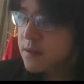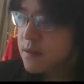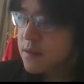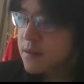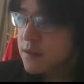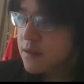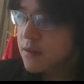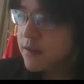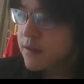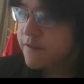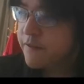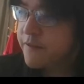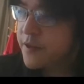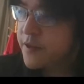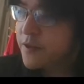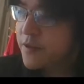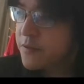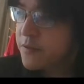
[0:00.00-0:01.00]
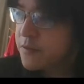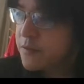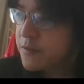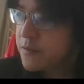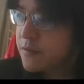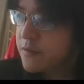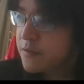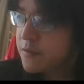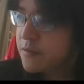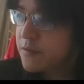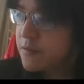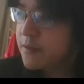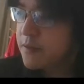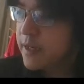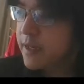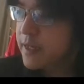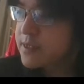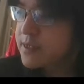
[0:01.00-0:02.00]
of Q
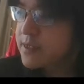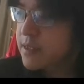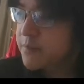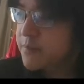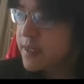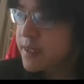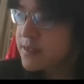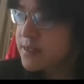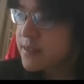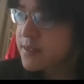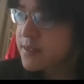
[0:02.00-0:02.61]
as the basis.